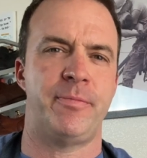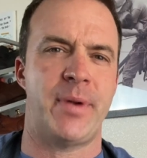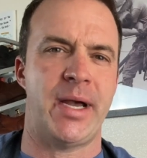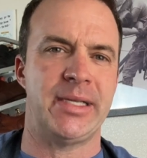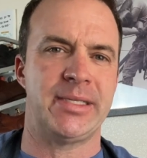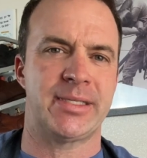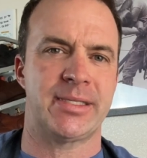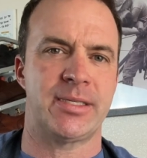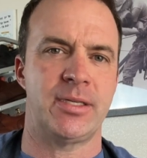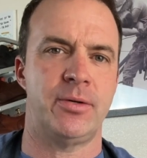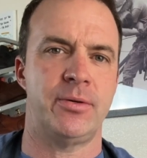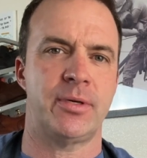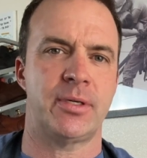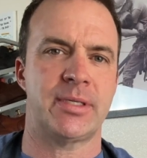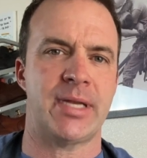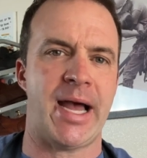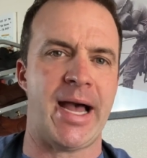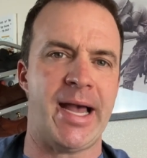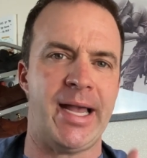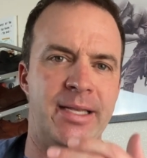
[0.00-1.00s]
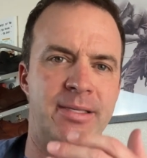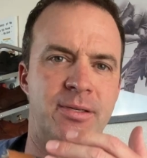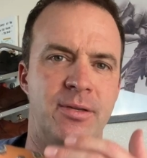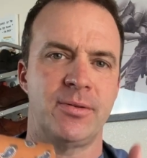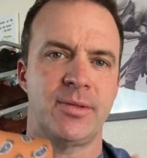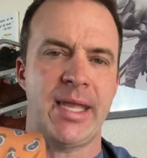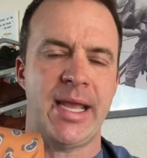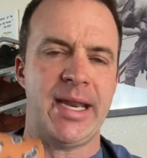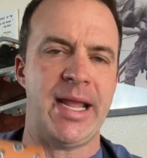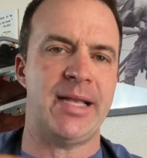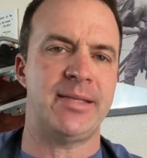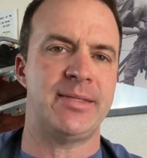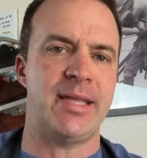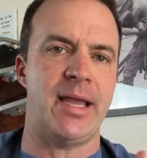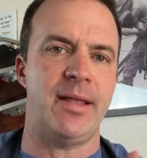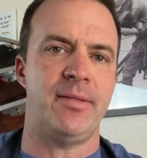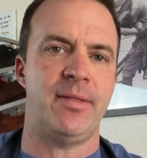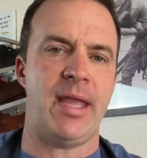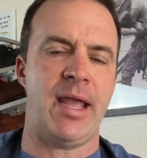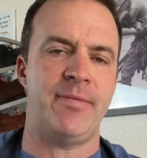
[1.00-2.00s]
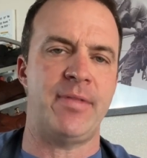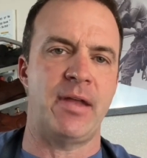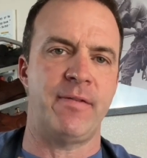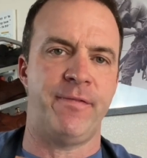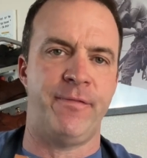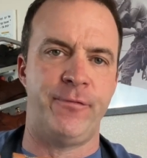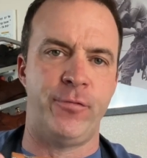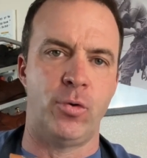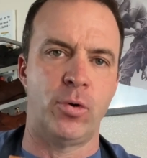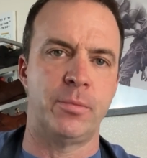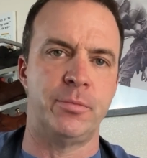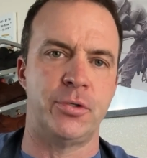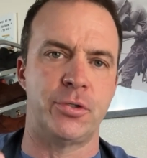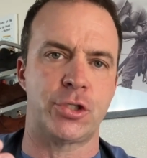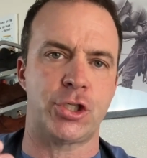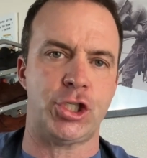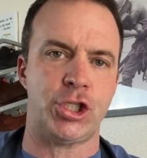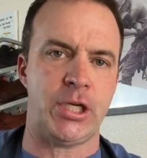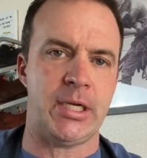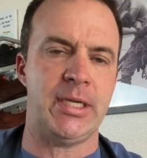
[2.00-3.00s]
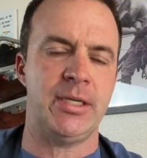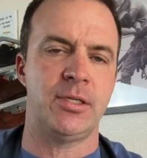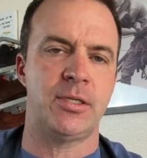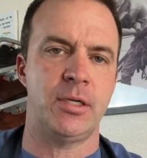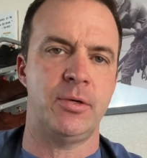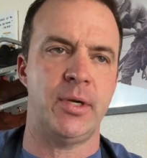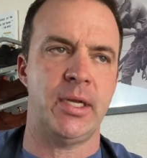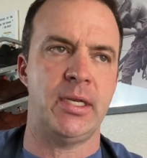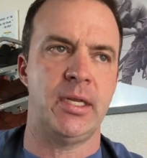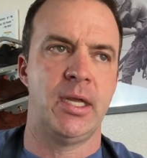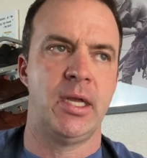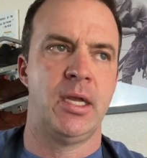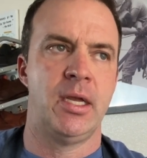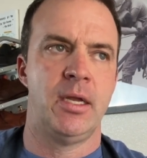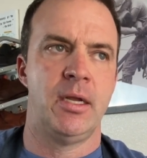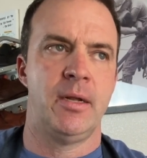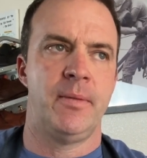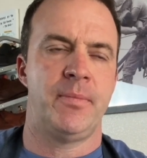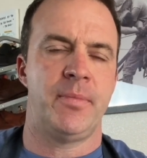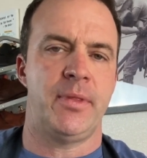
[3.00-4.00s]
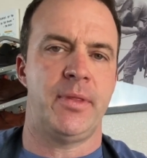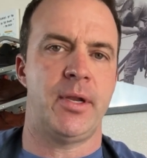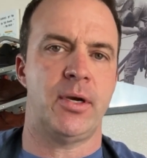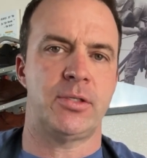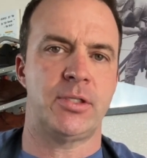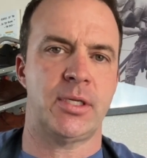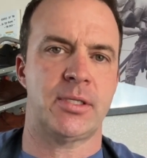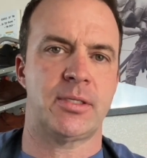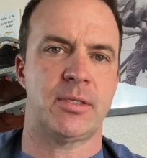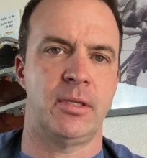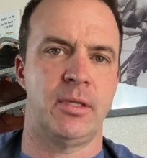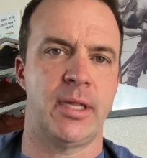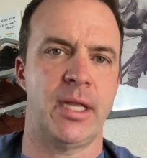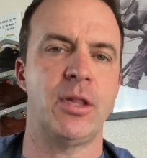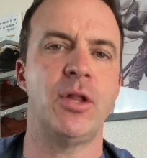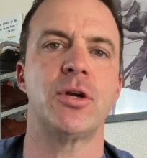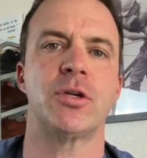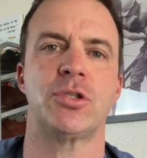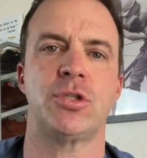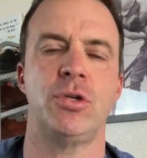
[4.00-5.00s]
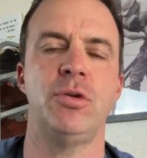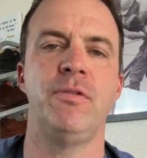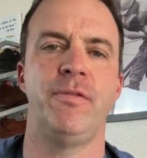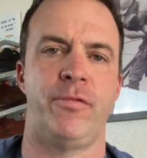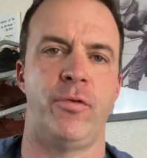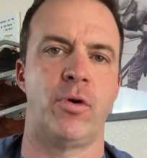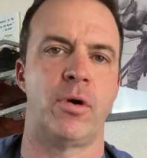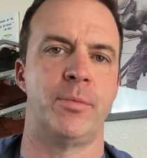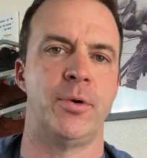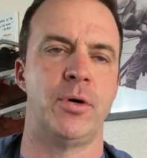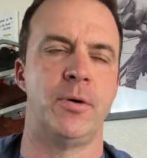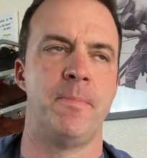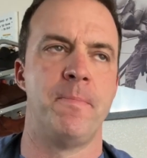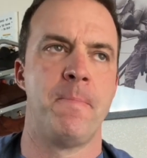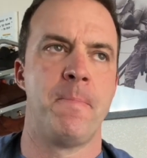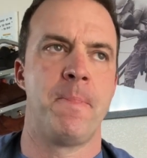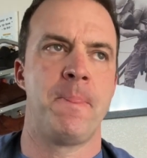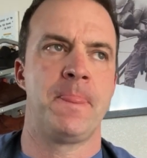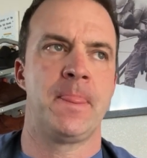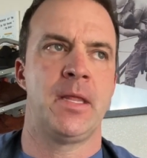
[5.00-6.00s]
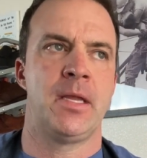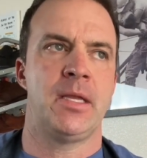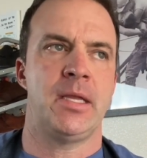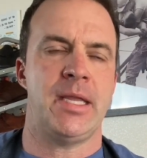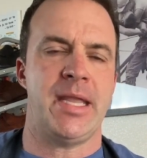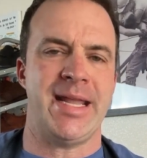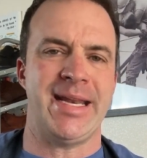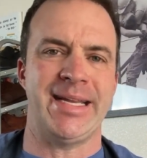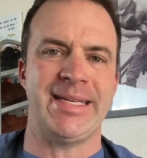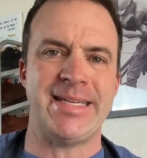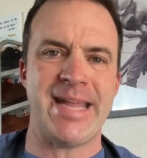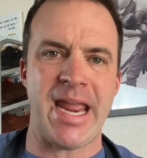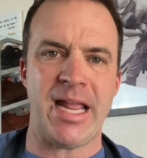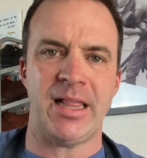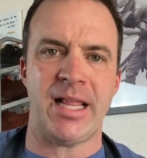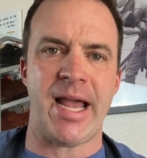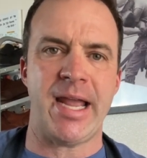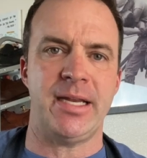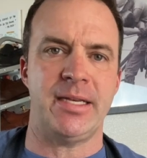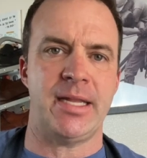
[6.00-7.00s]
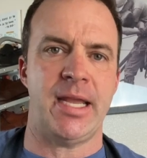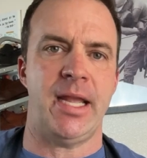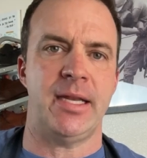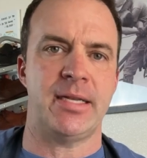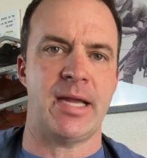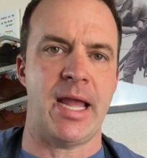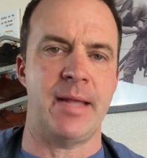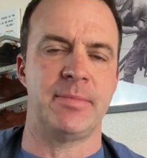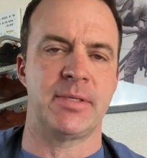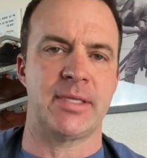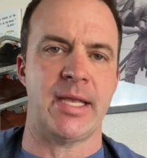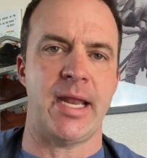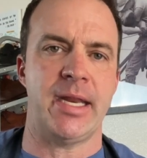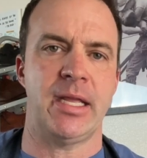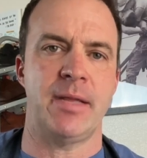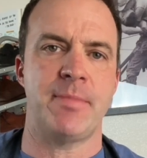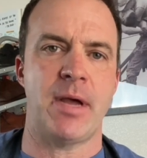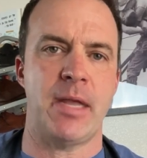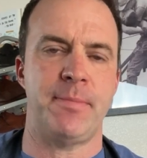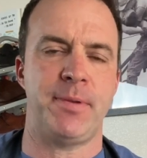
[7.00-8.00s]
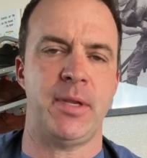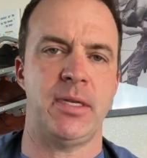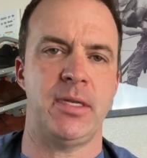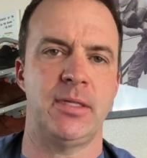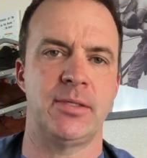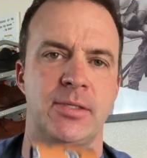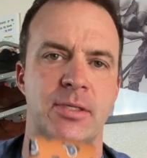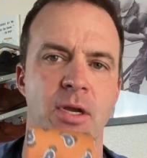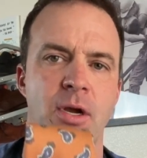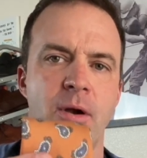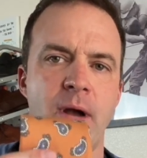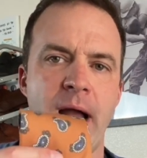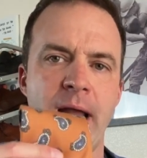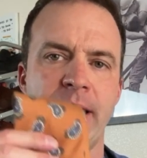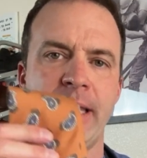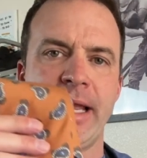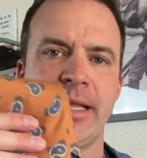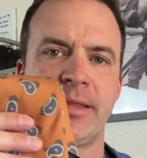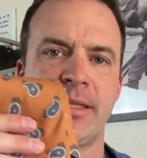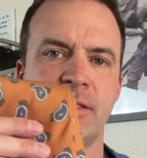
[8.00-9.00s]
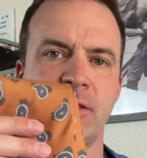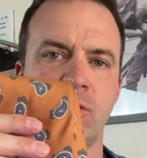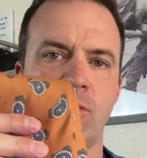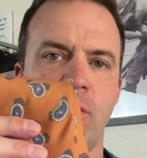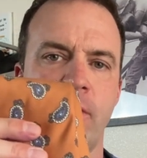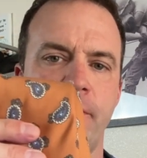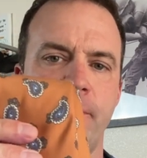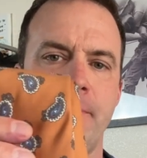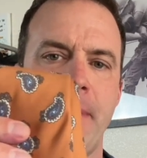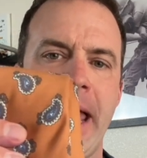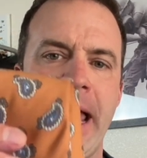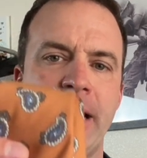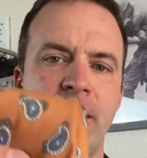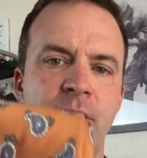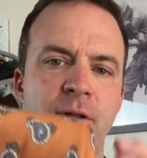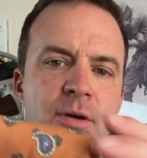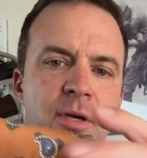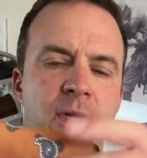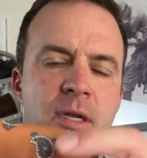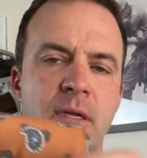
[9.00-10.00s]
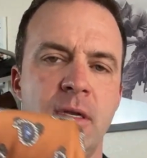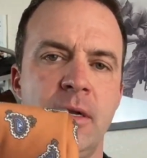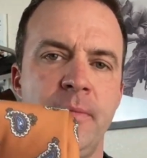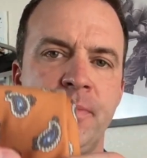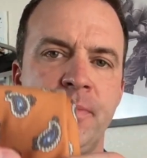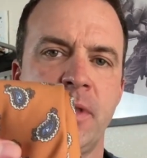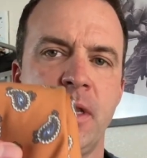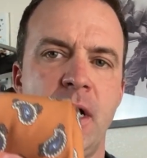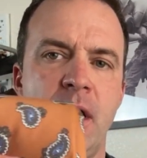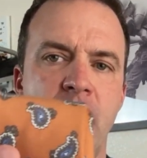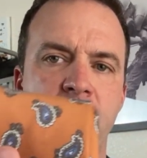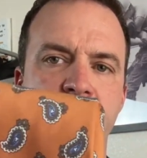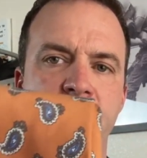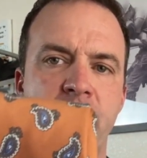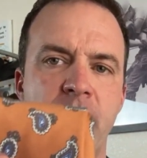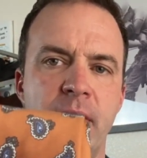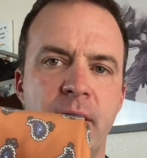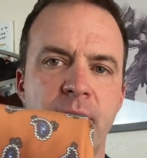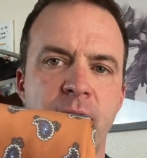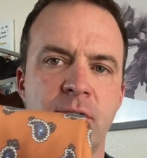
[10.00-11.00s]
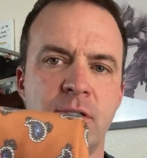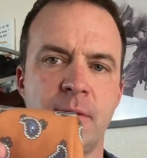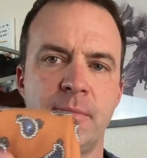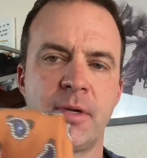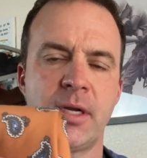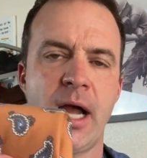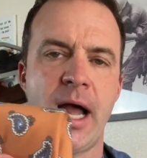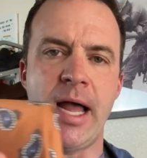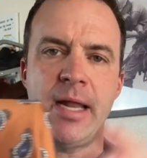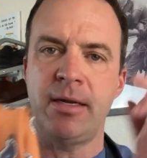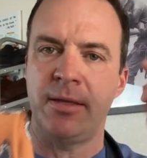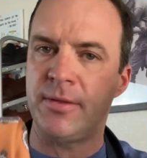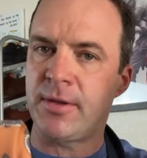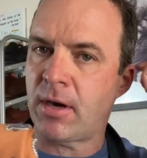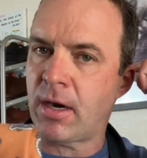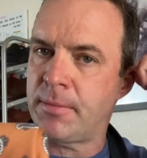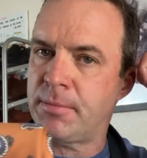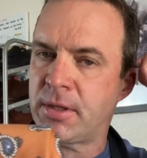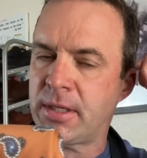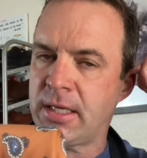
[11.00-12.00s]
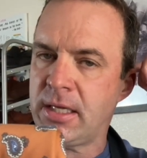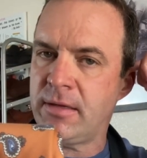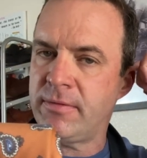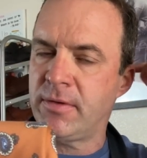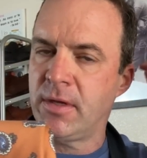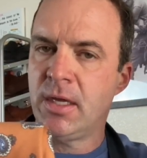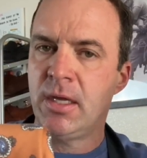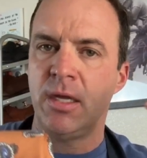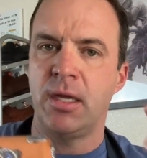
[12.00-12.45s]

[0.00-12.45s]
my silk ties, that have that formal sheen to it, they look too formal in a daytime setting, in my opinion. So I like this sort of matte look there's some cotton in there, I believe.